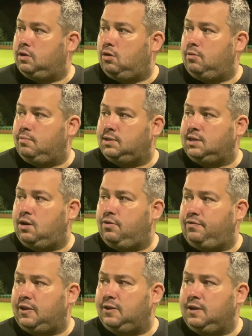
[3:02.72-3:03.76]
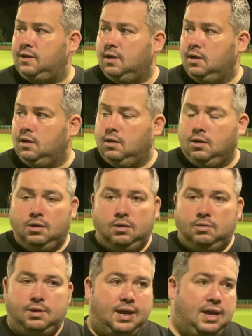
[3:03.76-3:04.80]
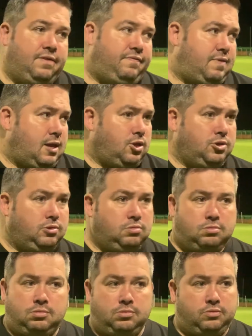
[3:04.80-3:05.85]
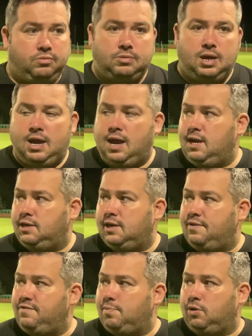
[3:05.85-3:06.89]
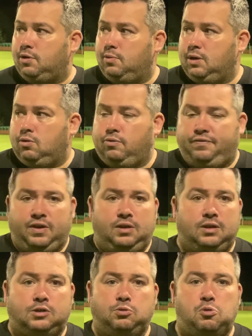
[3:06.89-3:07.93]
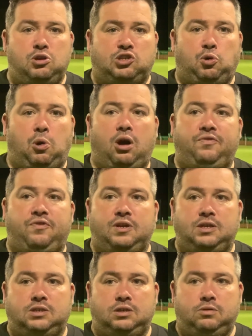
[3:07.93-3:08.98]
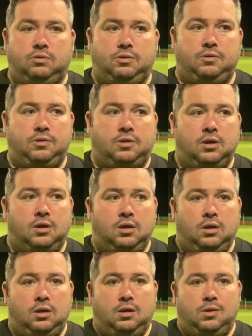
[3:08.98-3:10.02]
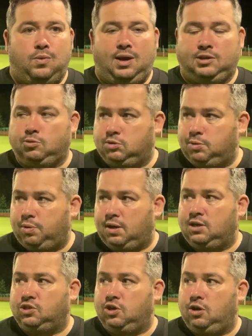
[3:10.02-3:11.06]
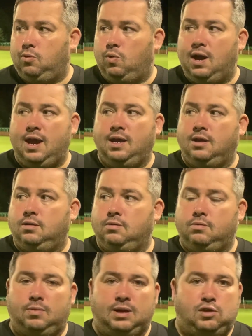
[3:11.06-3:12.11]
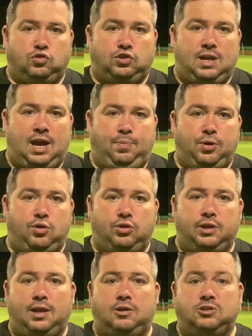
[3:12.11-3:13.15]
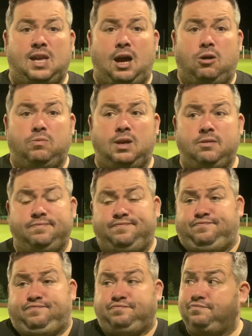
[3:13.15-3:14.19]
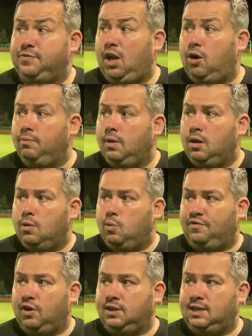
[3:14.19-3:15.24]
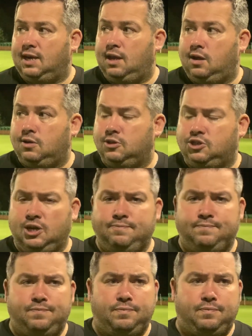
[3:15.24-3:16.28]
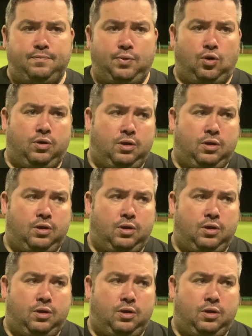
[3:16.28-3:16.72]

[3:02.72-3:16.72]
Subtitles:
know, myself, Andy, Dave, Helen, Hayden, everybody, we all feel it, because we work so hard for this, and we ask them to play a certain way, and when it doesn't happen or they let us down, then, you know, we've got to take that on the chin, but